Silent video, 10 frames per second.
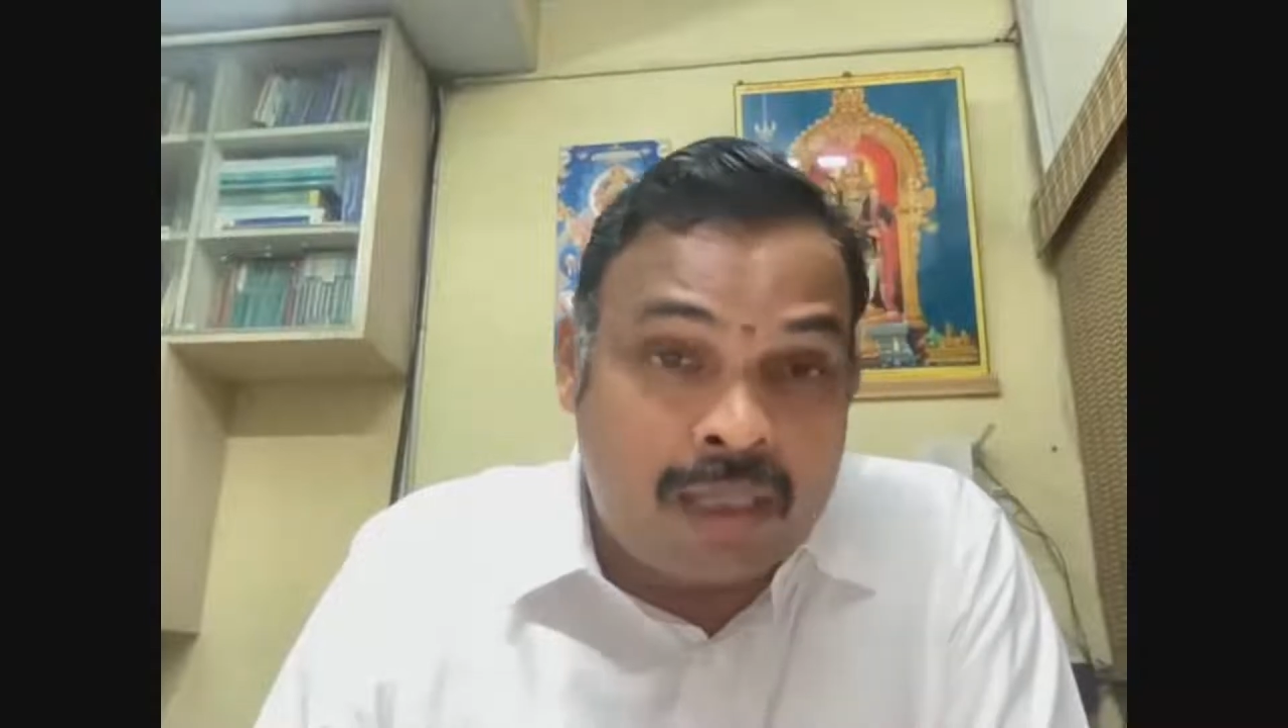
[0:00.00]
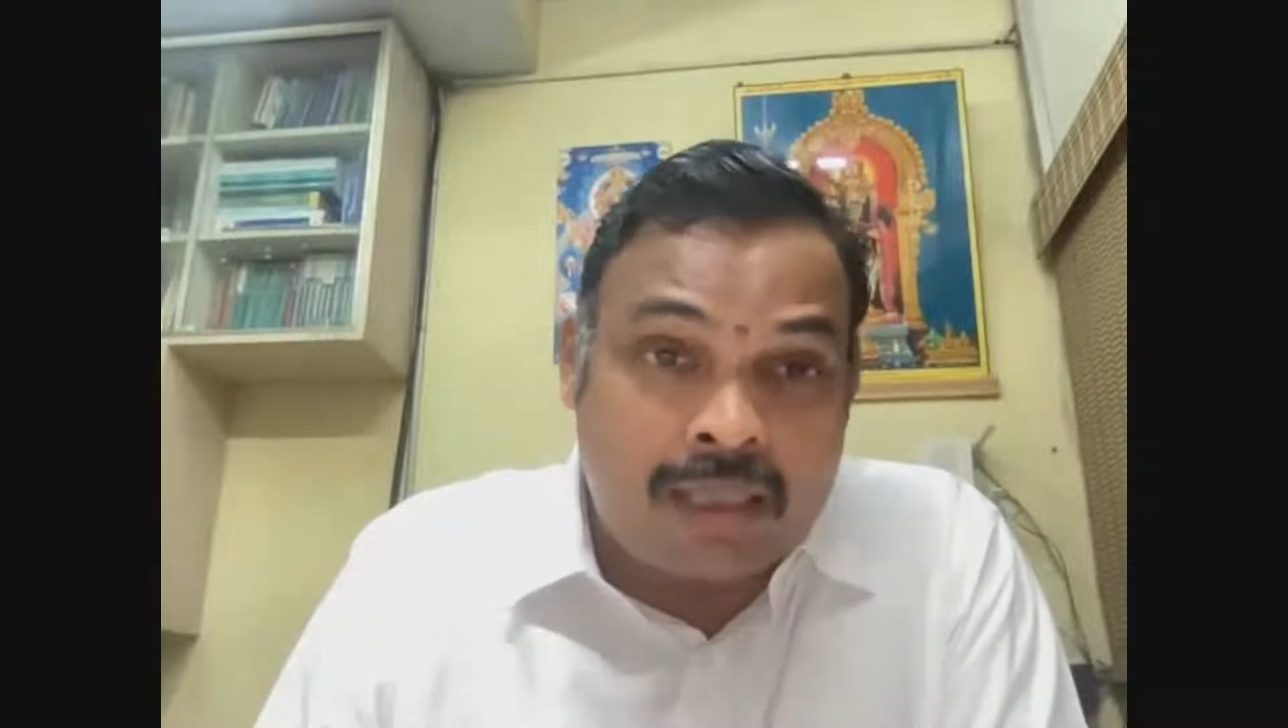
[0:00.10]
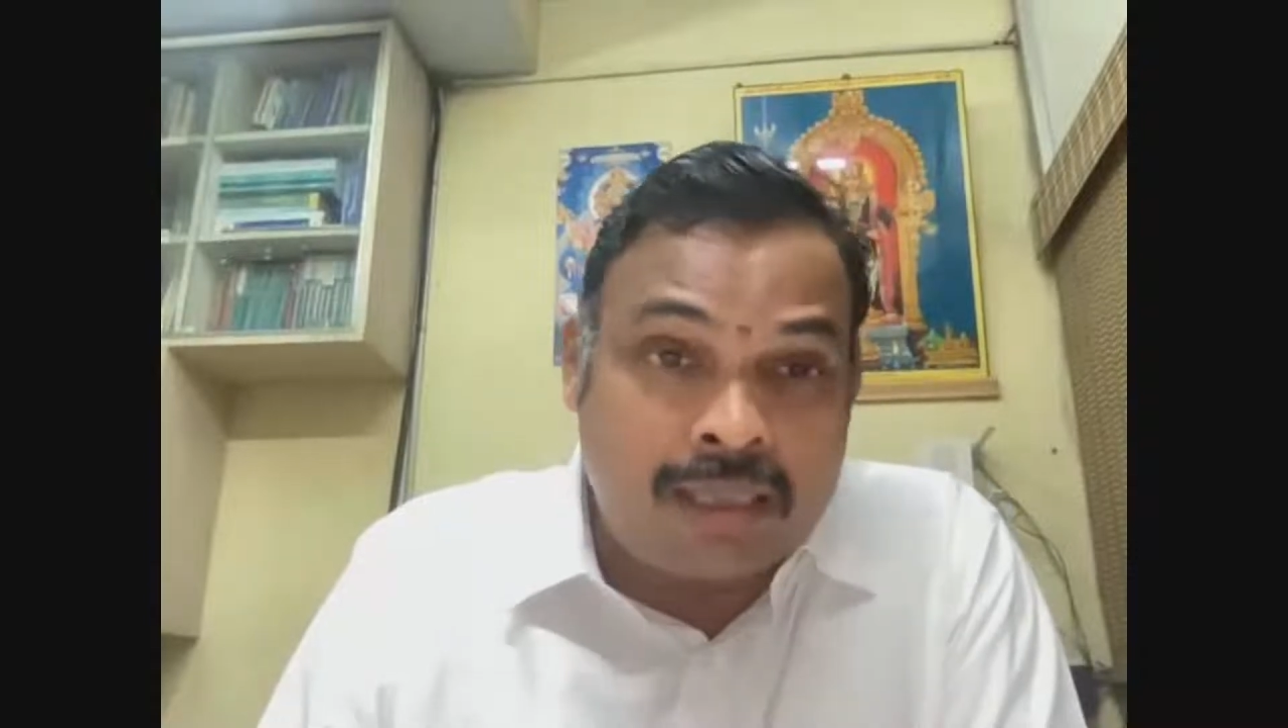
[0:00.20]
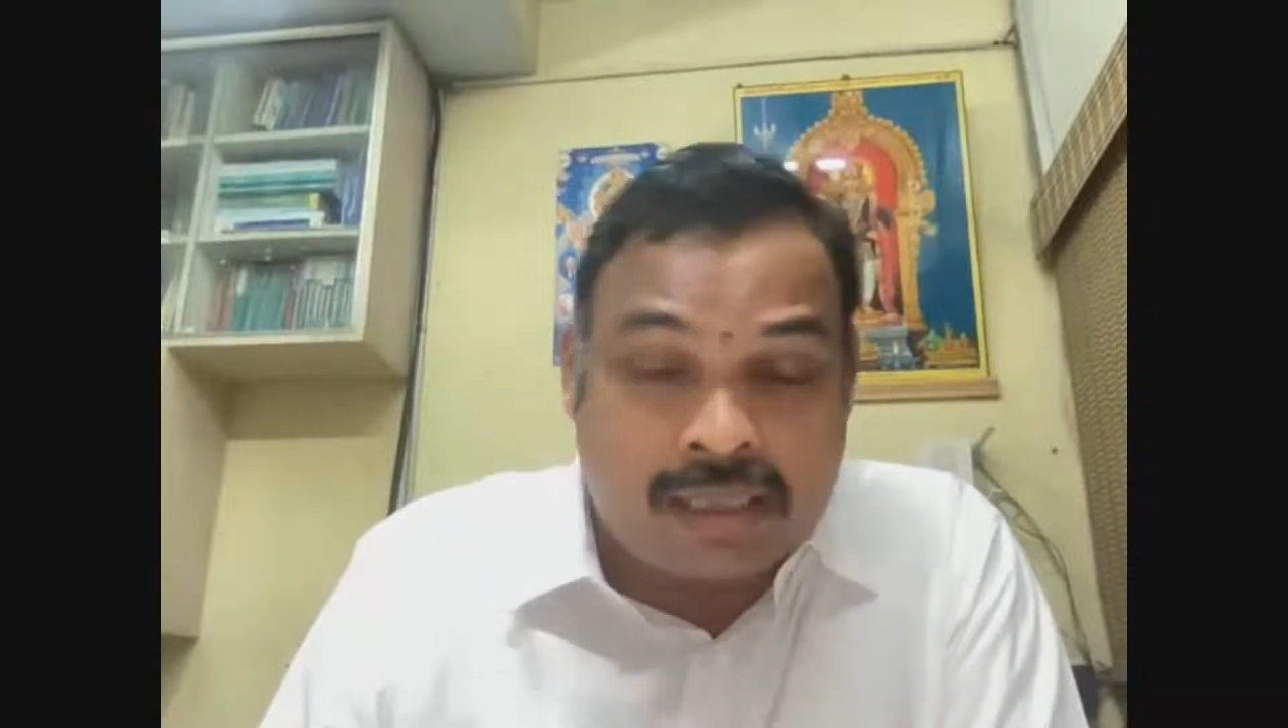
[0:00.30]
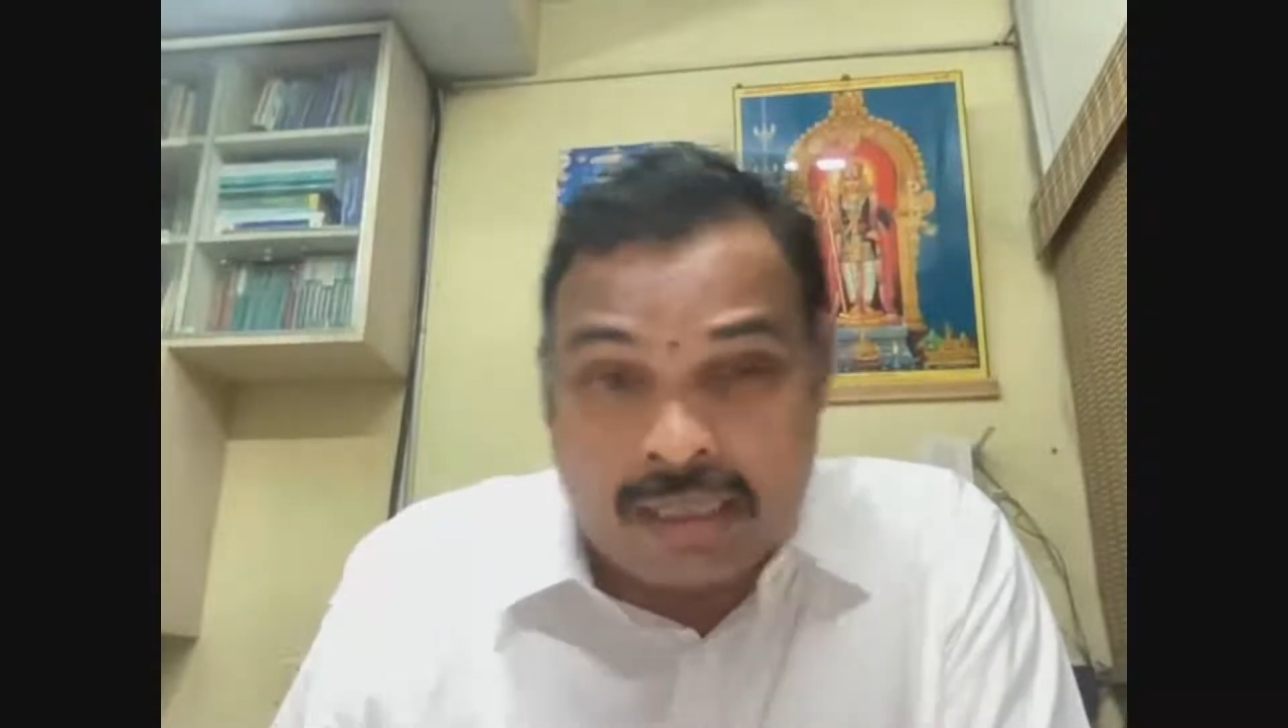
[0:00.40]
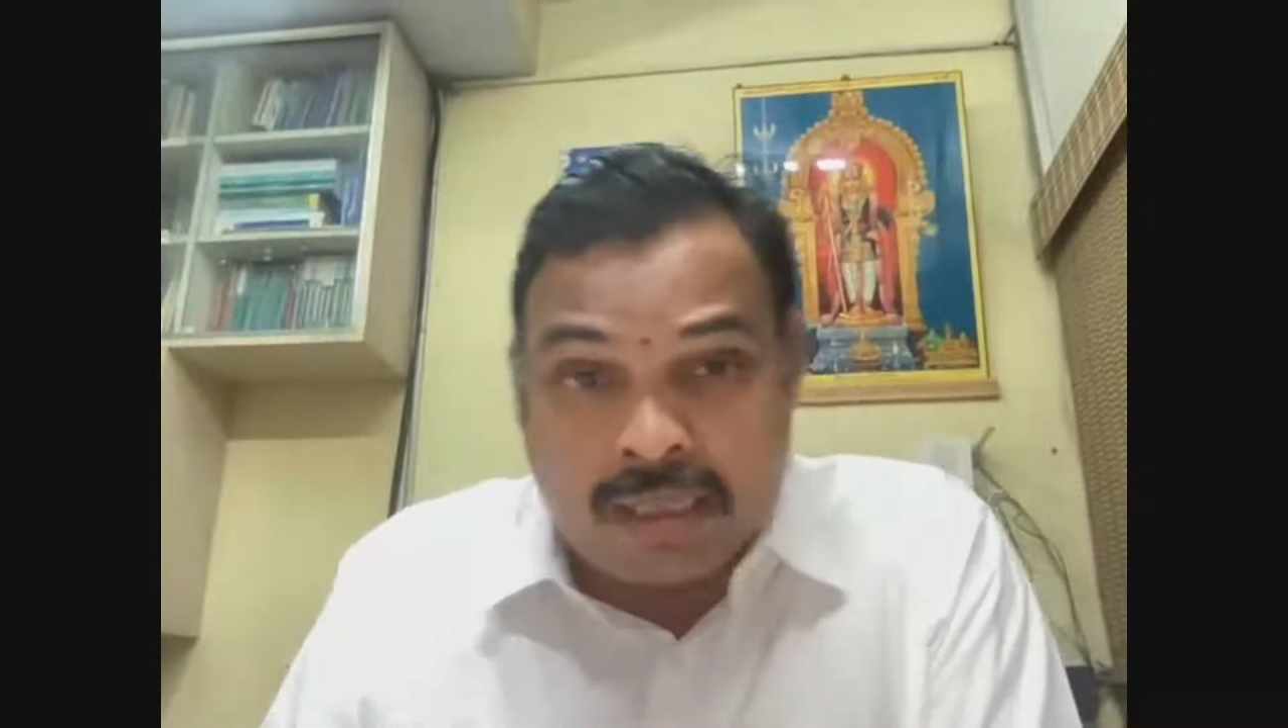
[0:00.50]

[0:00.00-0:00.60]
this is a